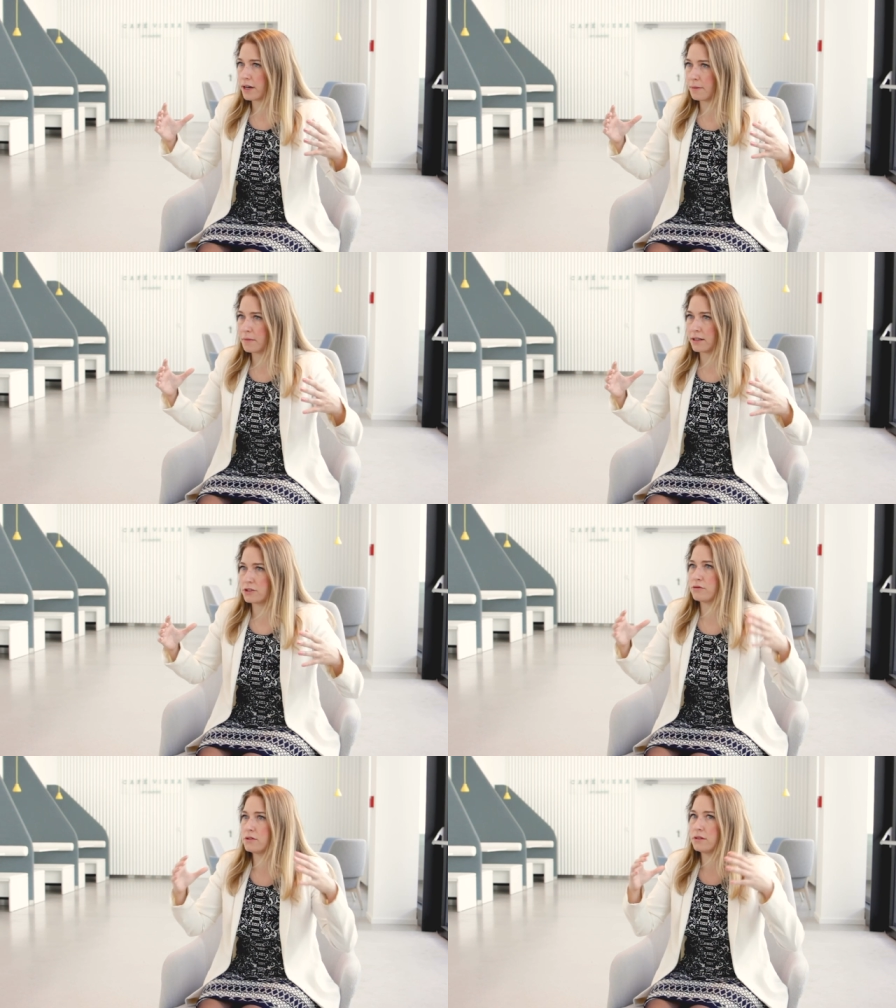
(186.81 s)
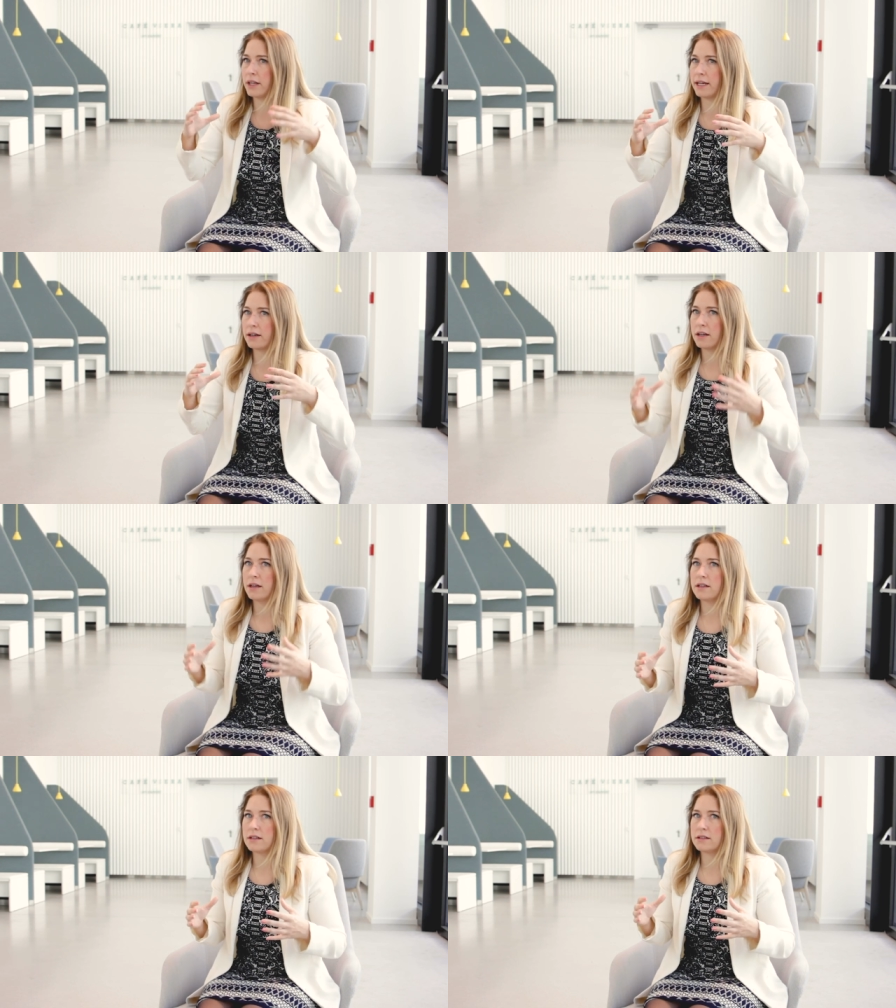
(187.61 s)
I'm not so like
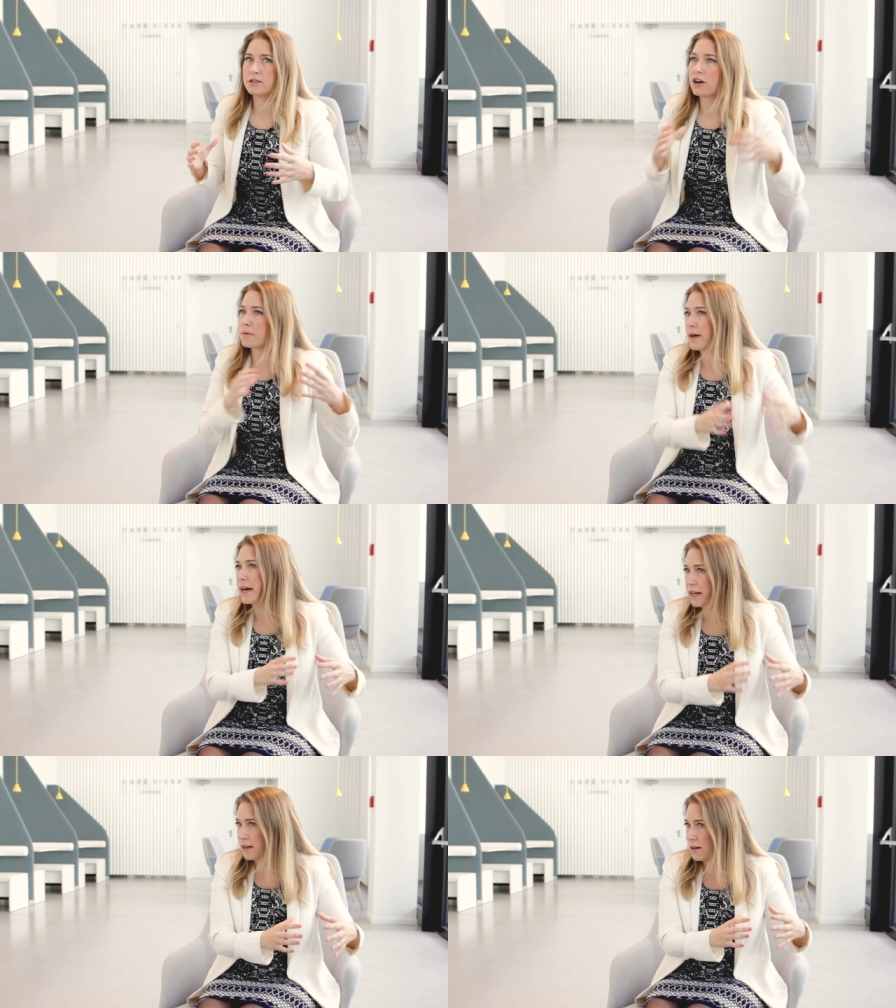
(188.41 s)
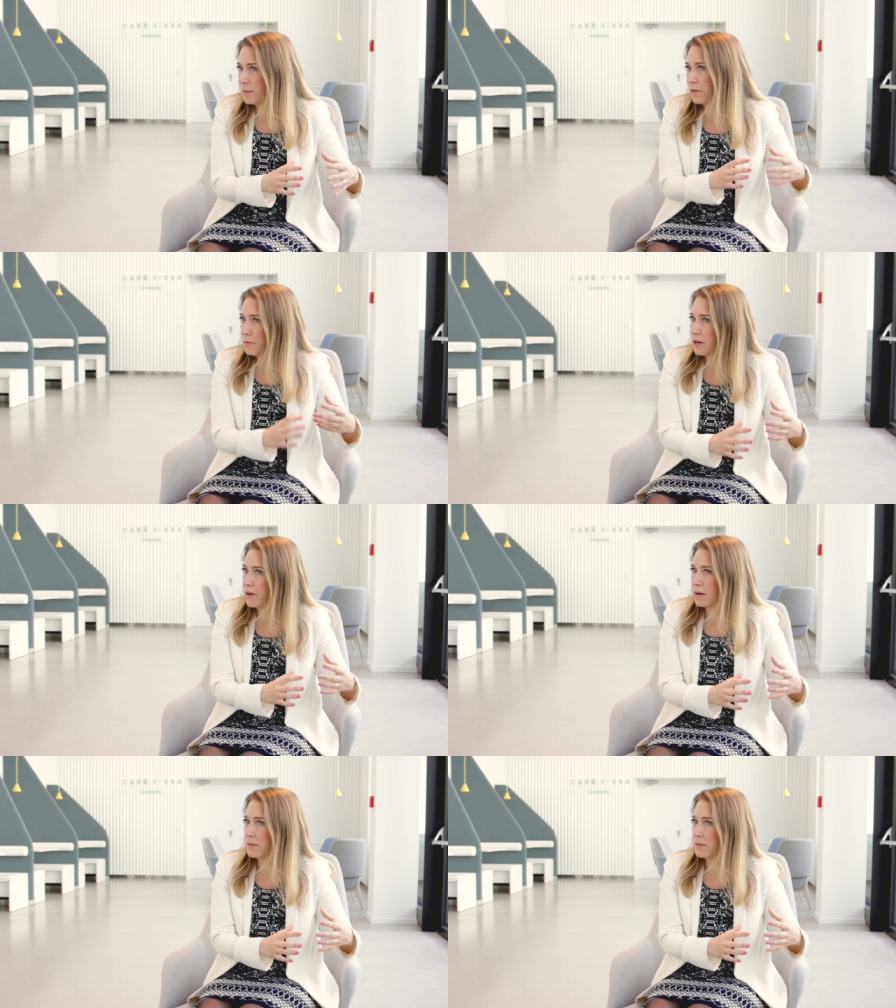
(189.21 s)
dogmatic about Bitcoin.